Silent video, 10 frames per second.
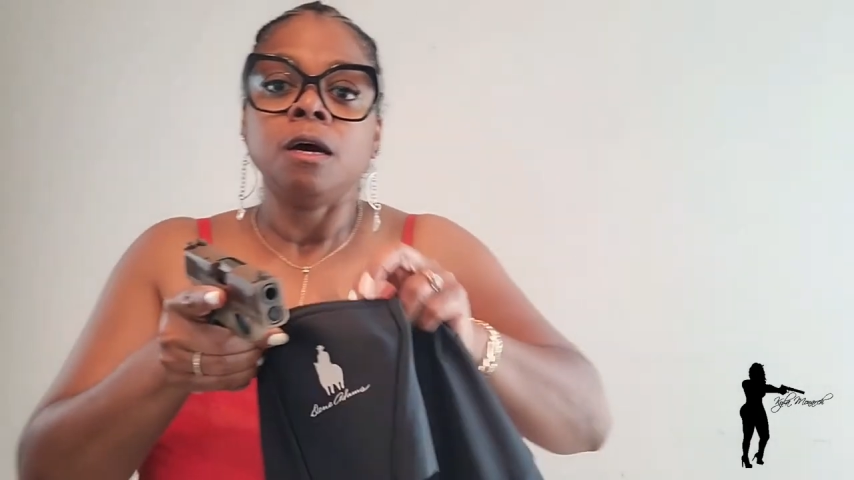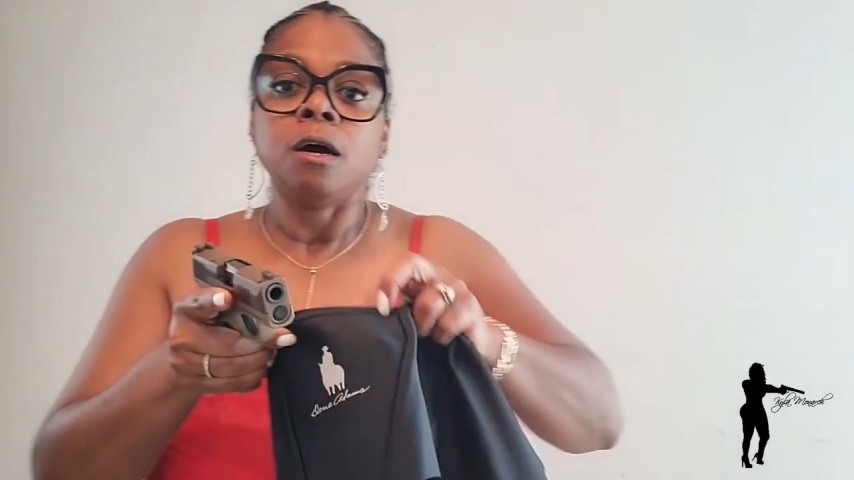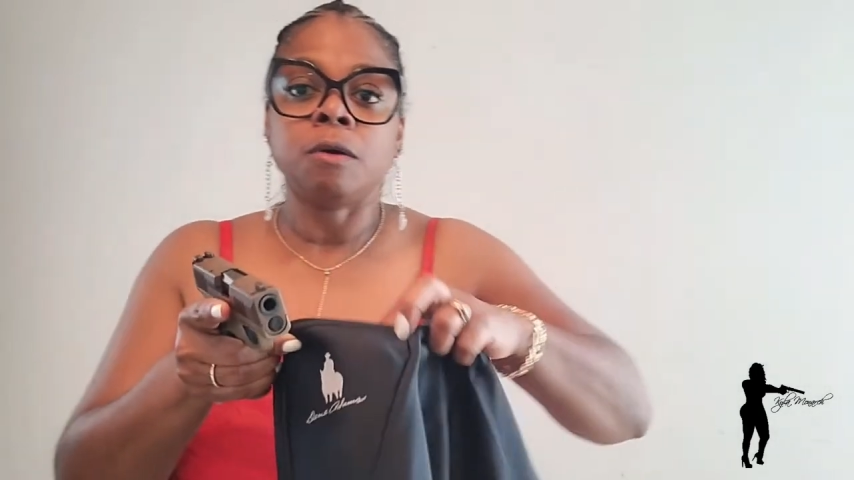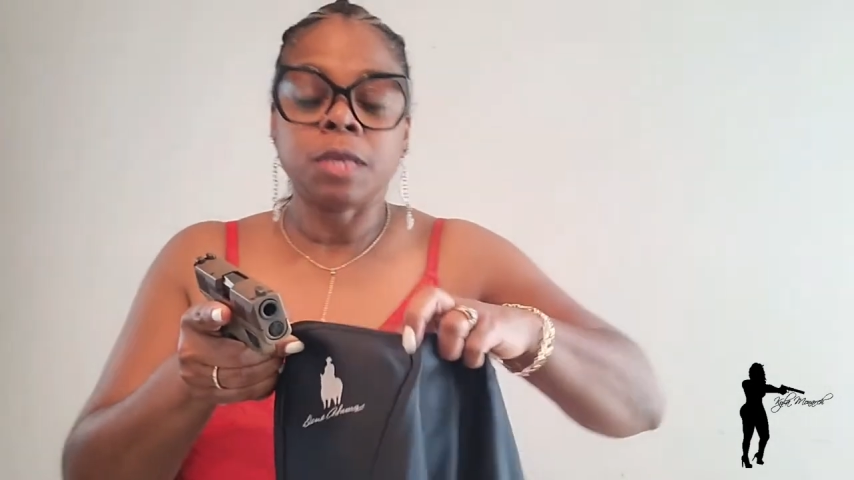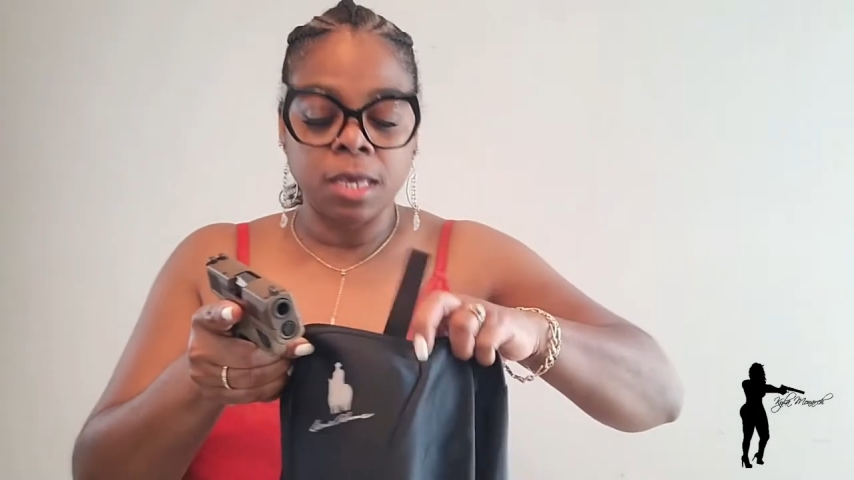
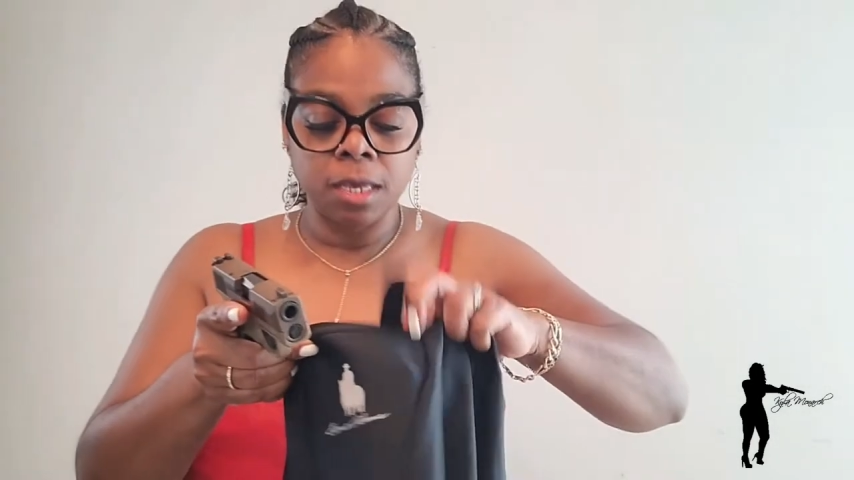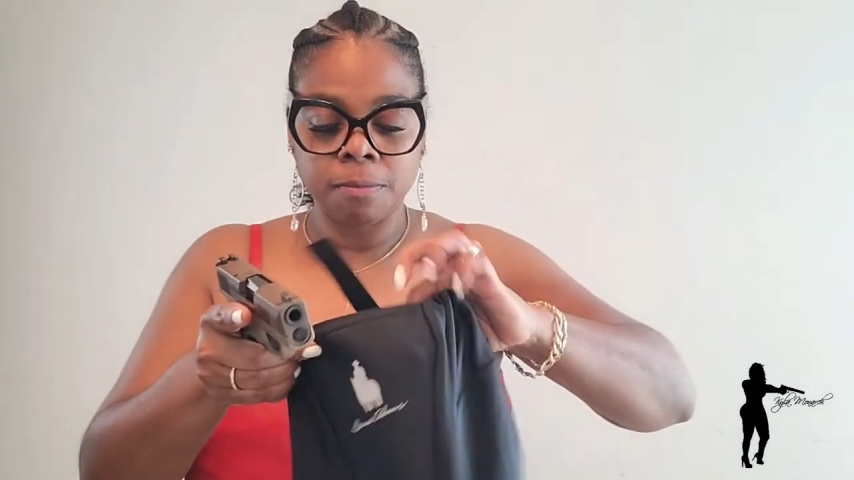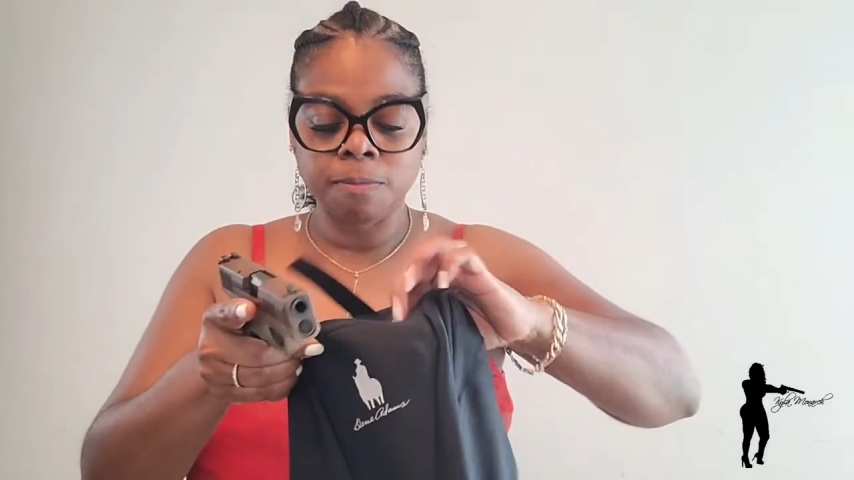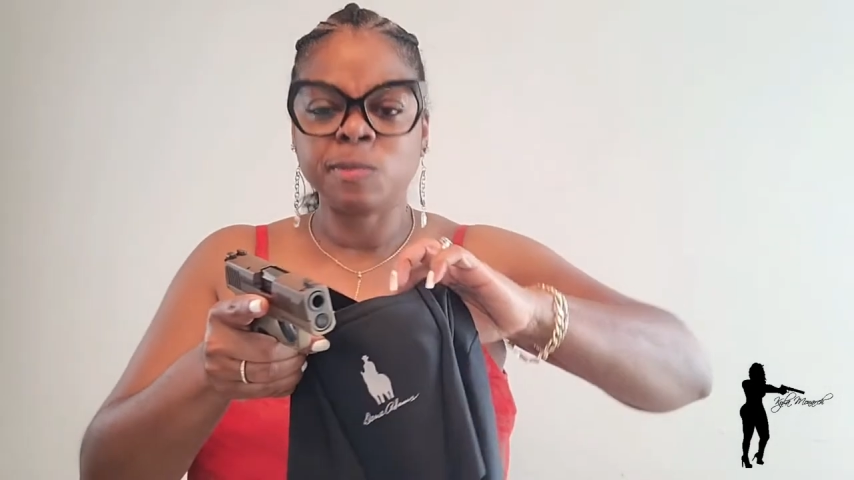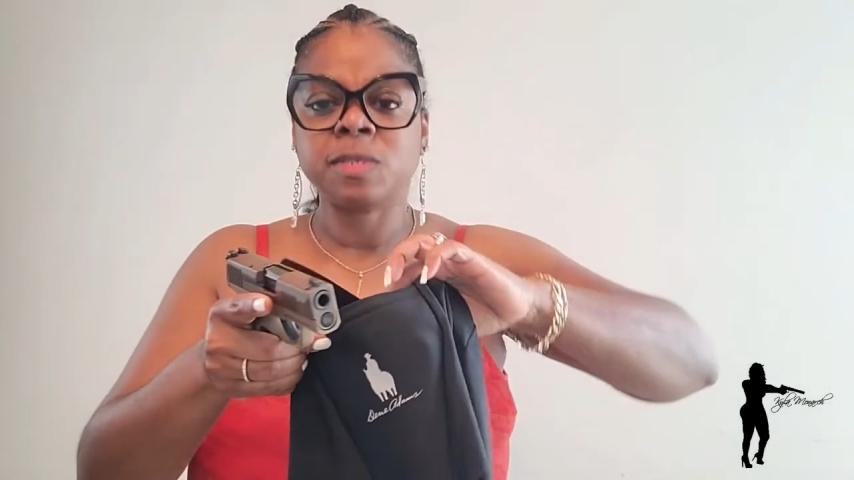
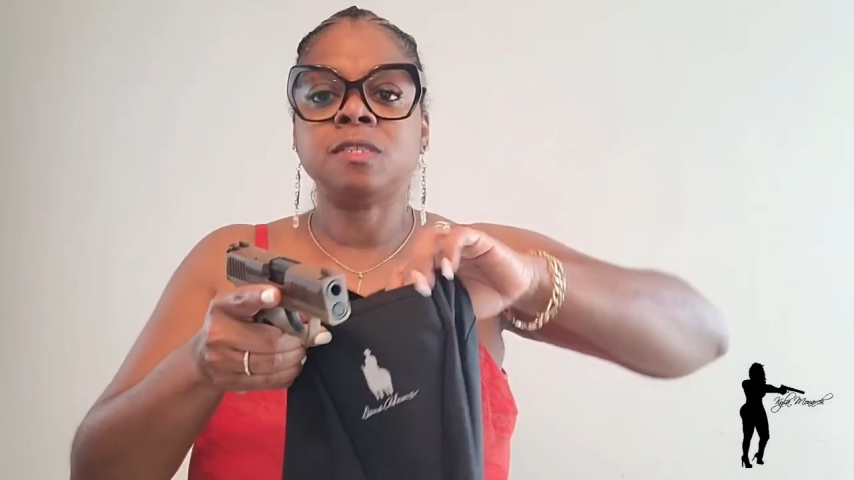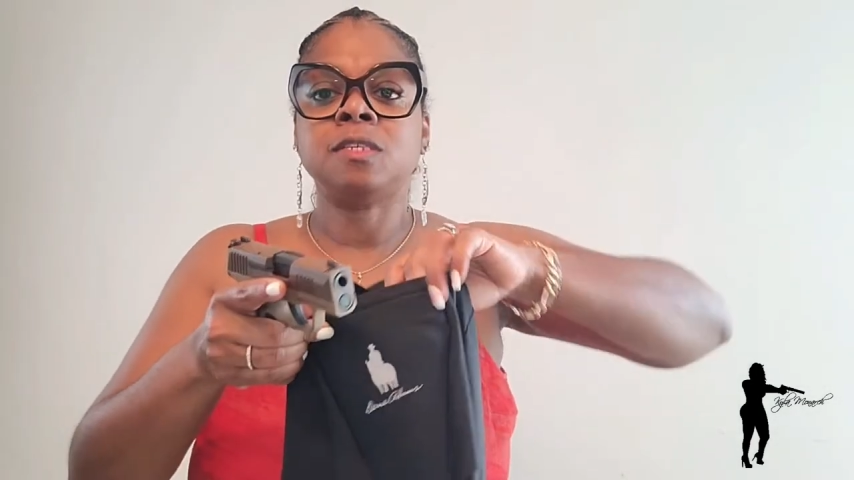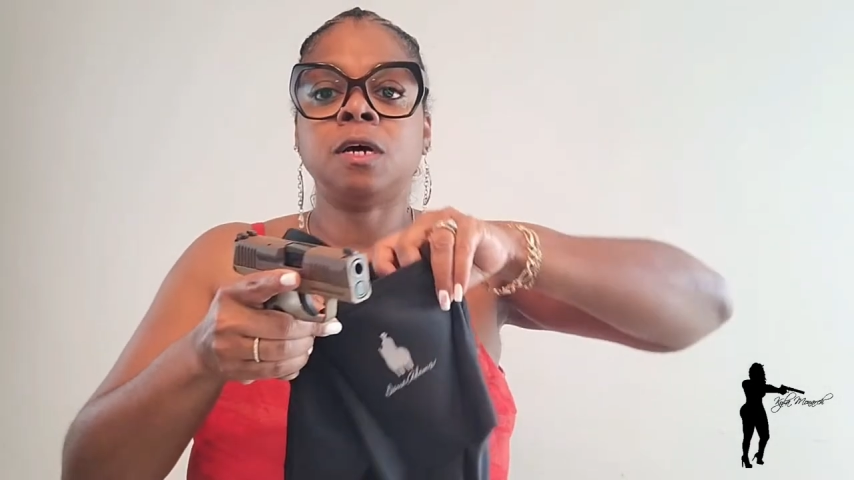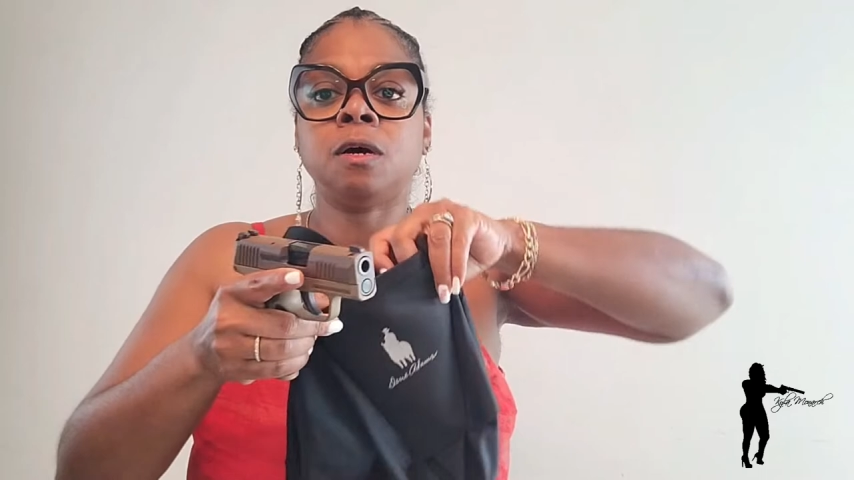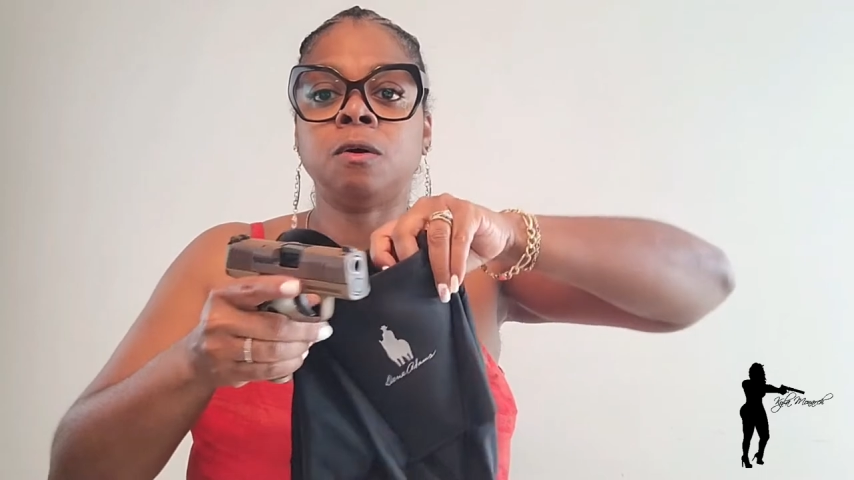okay,
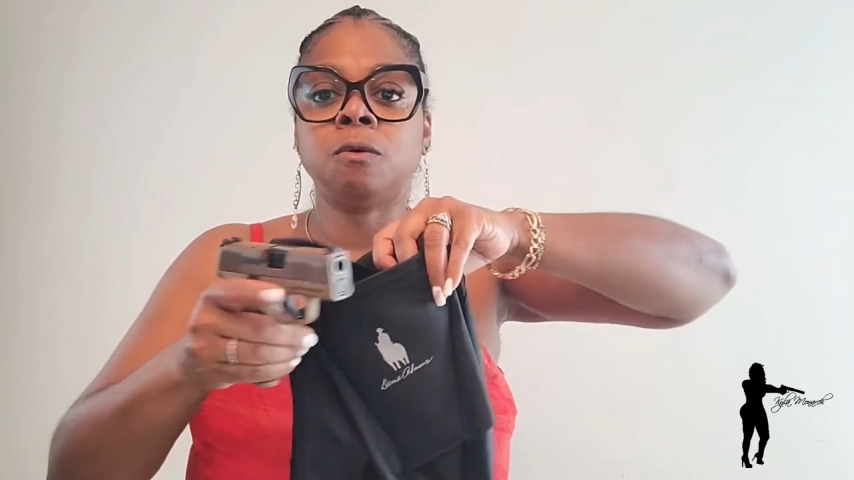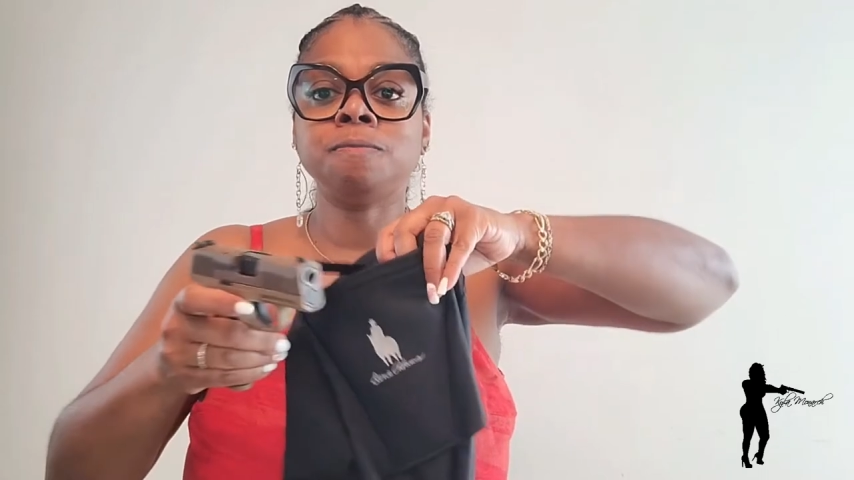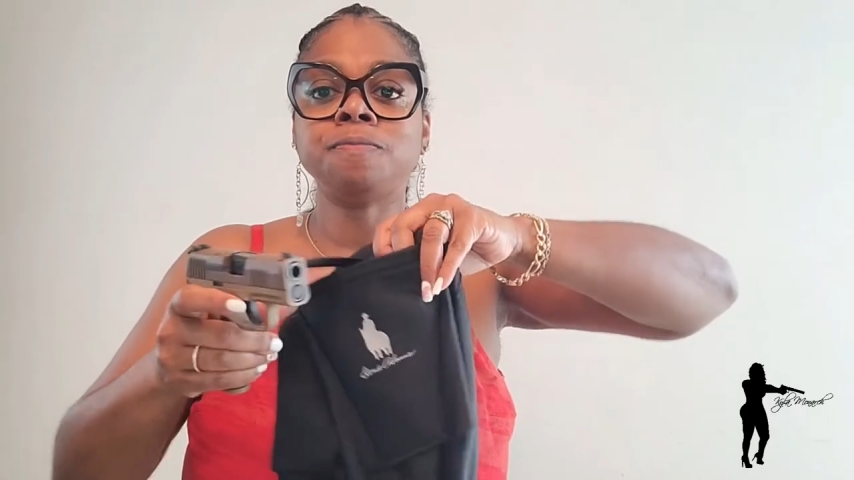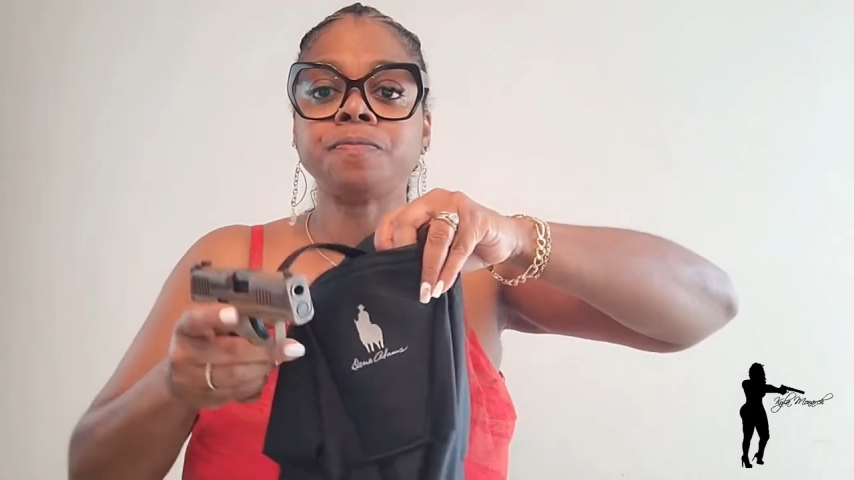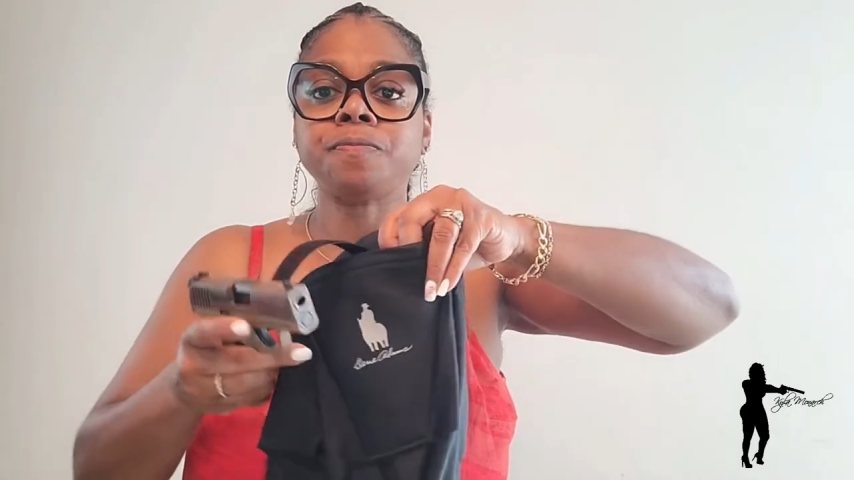so